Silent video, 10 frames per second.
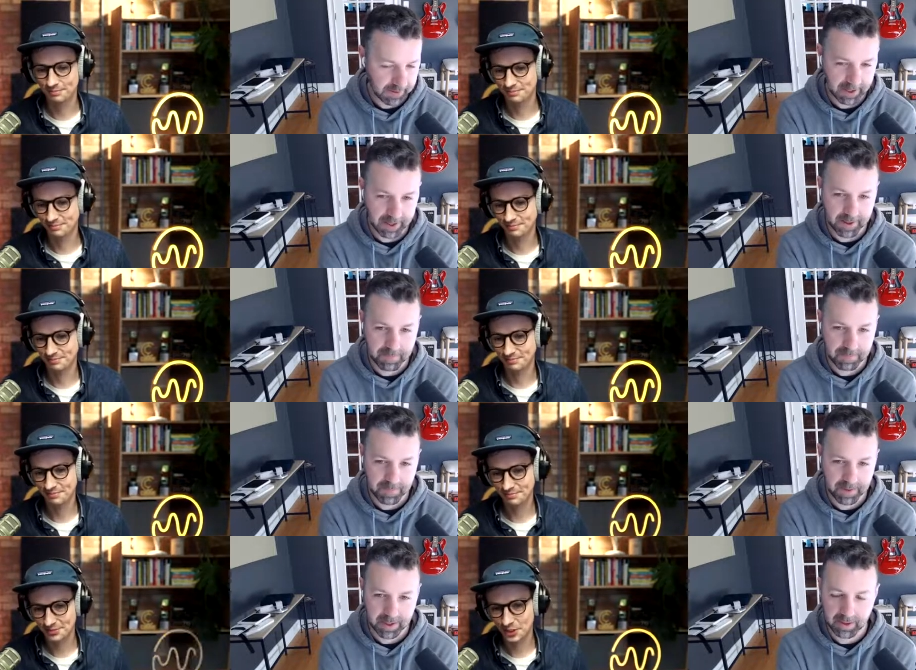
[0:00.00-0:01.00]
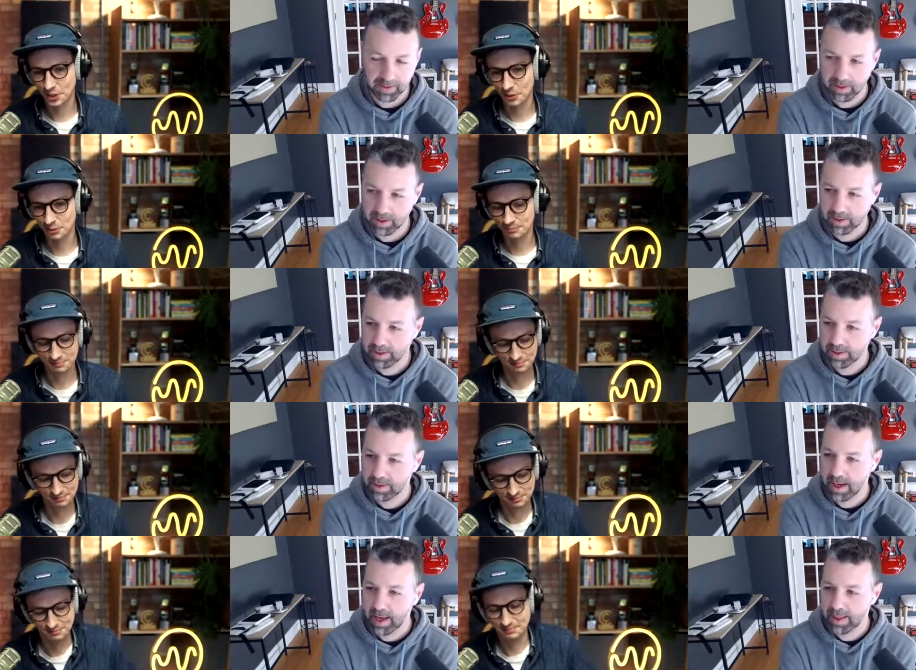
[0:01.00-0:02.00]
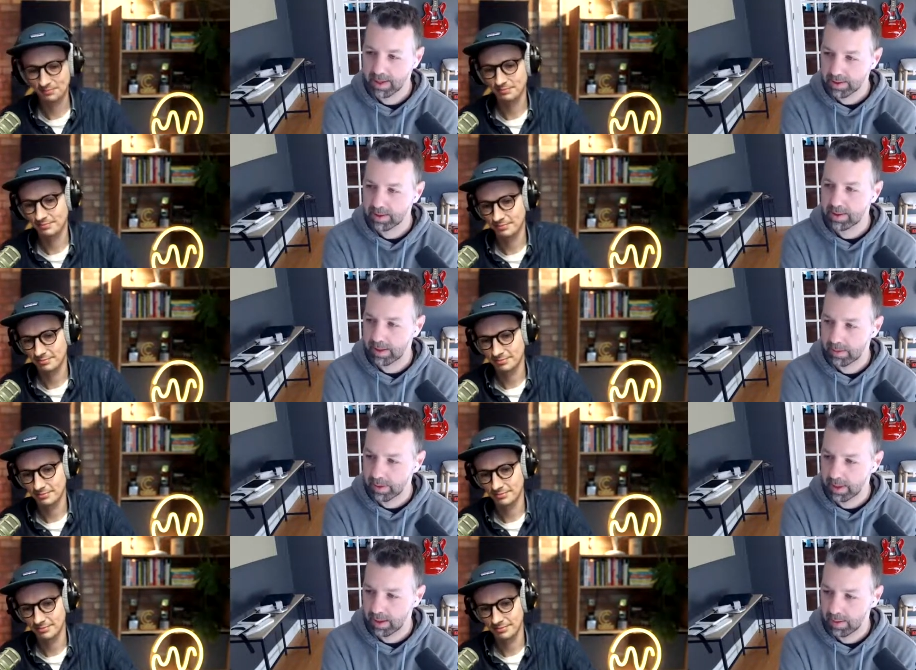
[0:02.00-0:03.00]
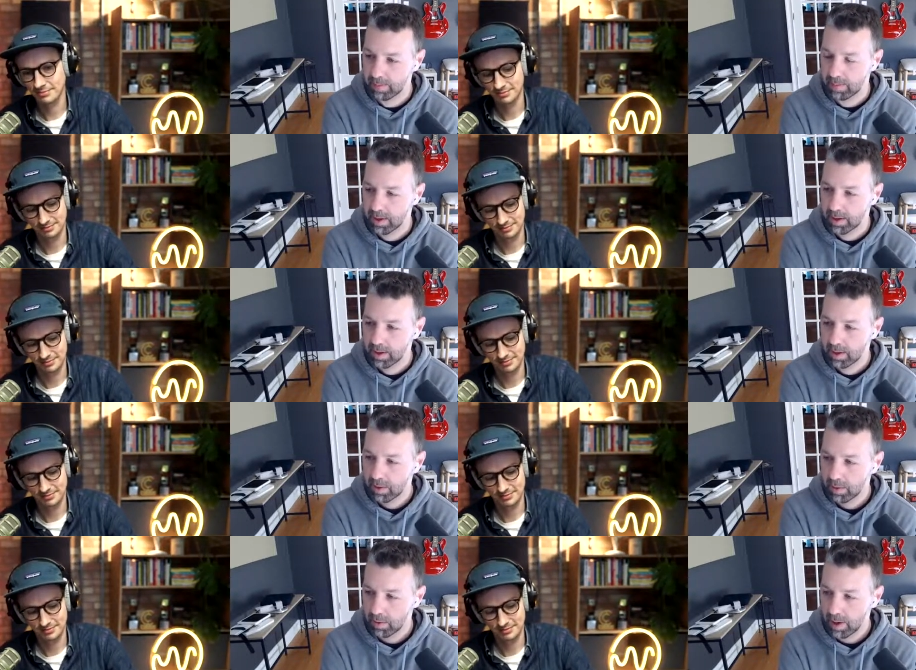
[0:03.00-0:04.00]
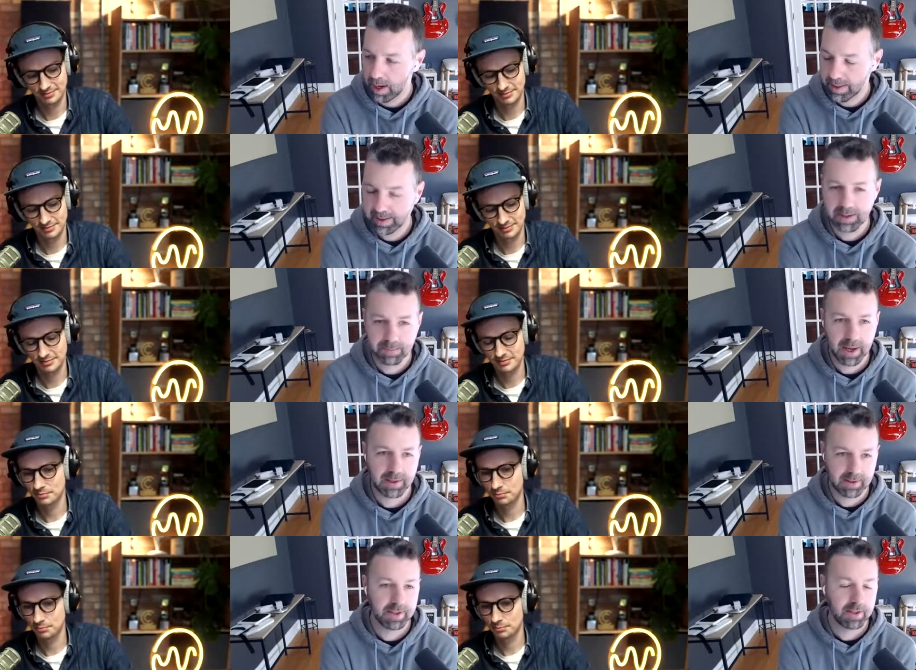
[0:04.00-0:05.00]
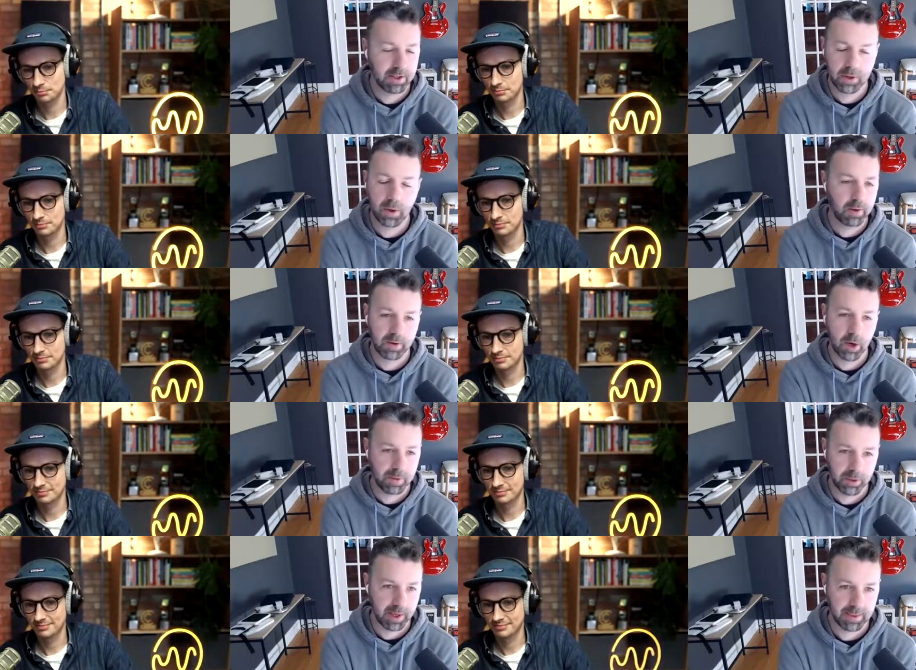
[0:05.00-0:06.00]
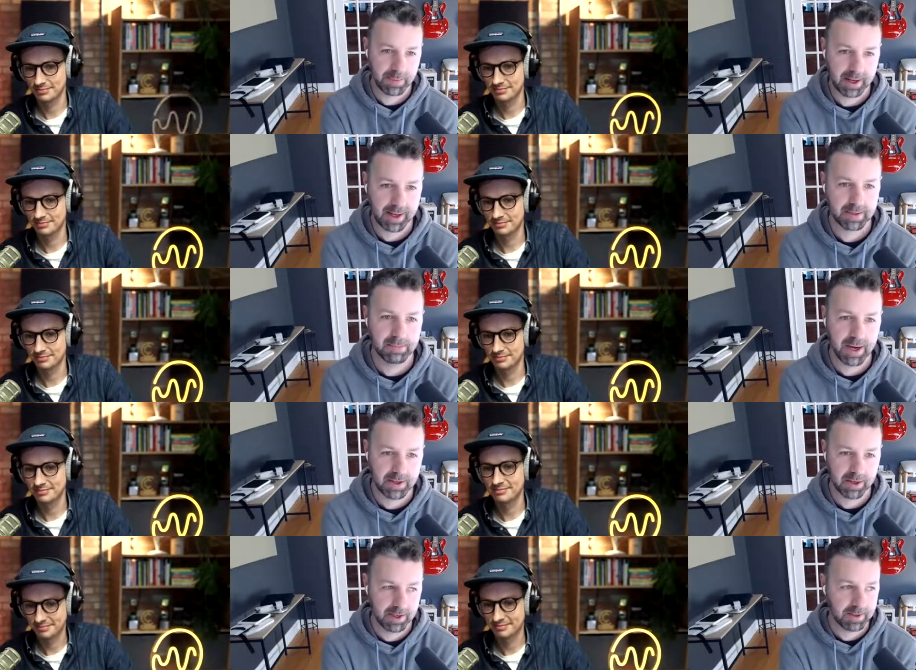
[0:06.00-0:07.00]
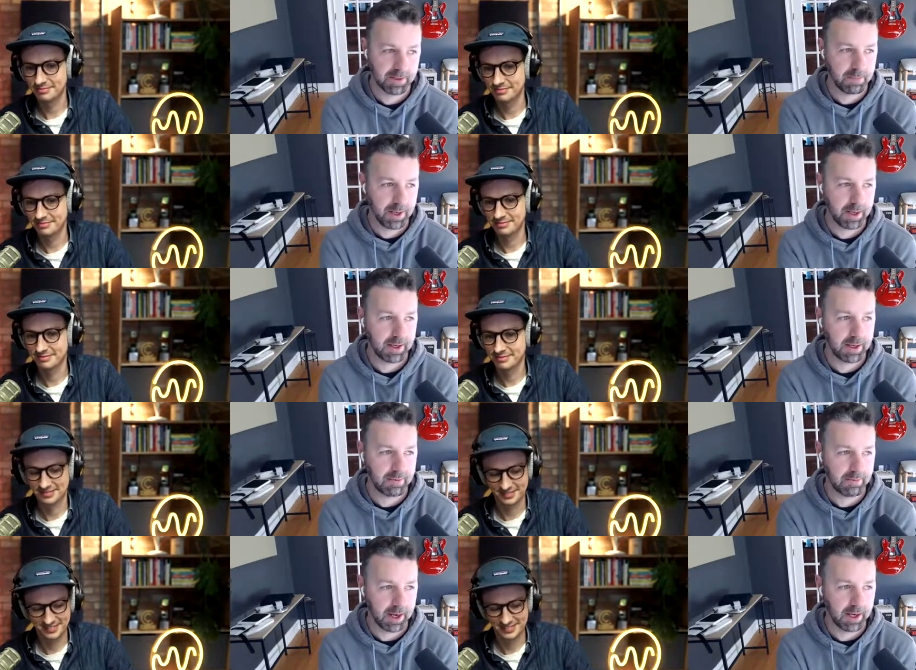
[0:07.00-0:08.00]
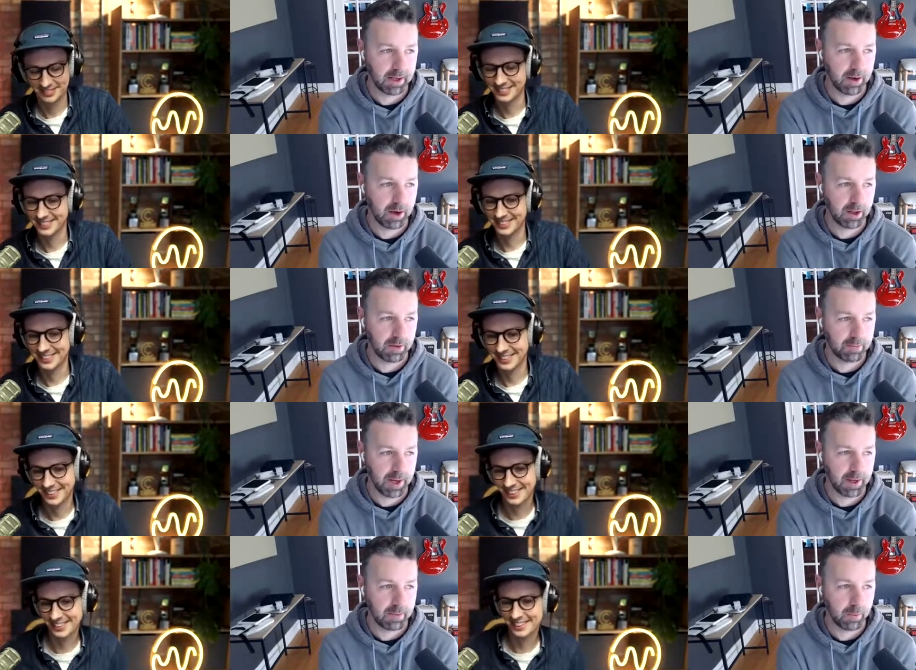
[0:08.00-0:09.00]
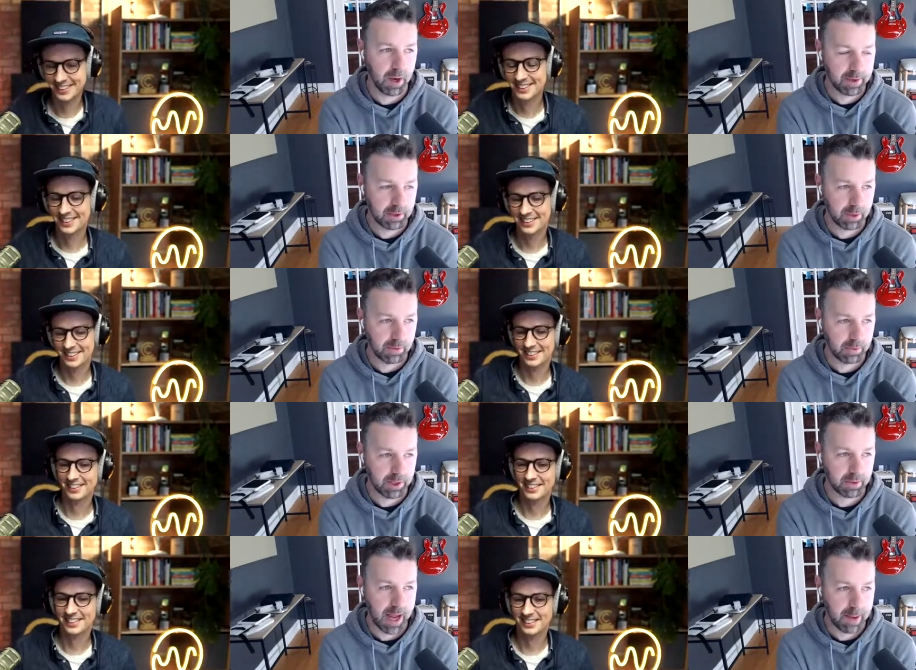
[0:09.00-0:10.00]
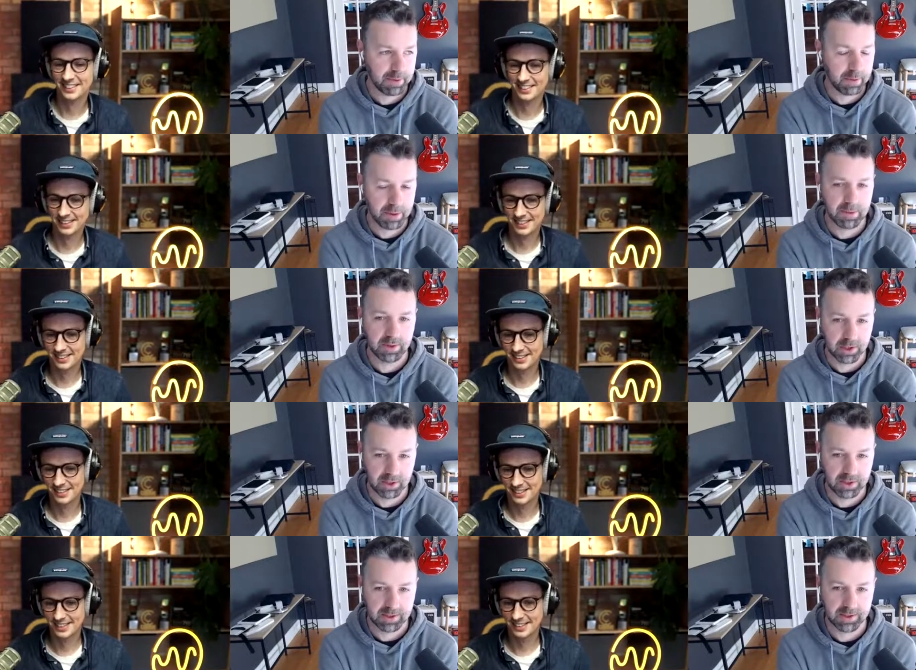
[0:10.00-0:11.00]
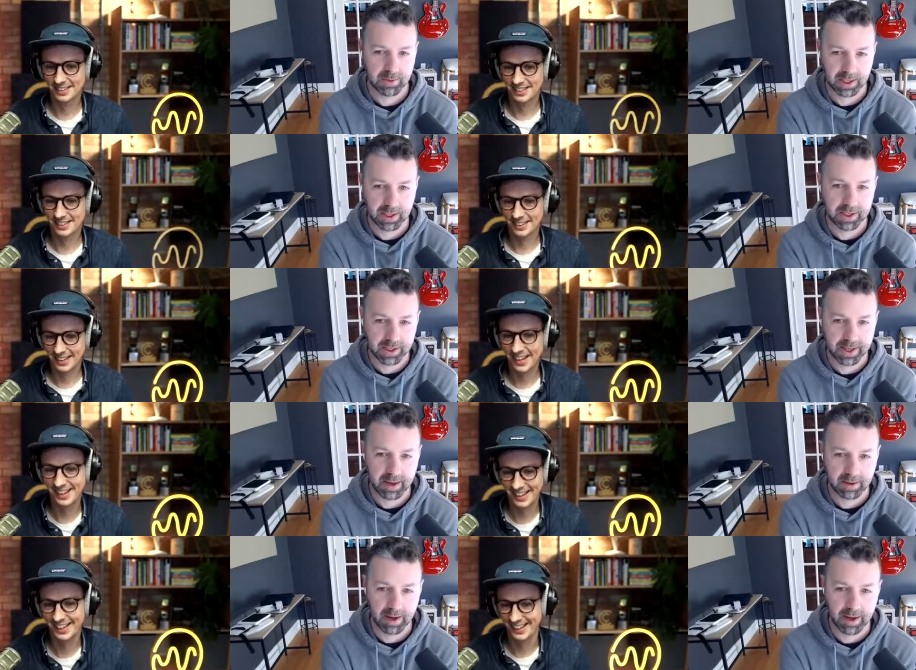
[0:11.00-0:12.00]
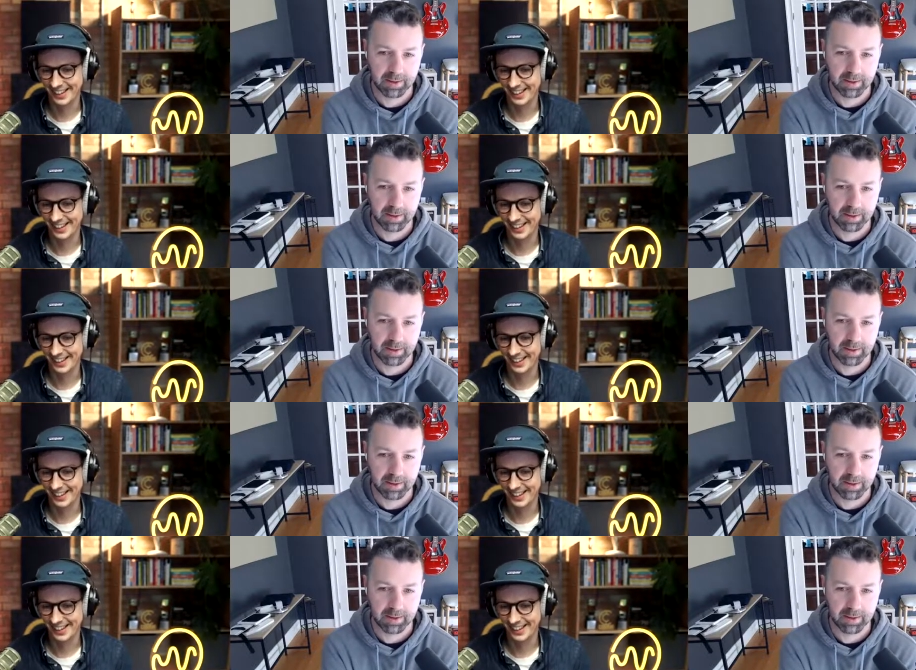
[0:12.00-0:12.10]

Speaker 1: Sure. Um, you know, th- this is. I think this is going to become. I think this might. Th- this whole Open Threads podcast might turn into me inviting all of my web industry friends who happen to be musicians, so we can geek out on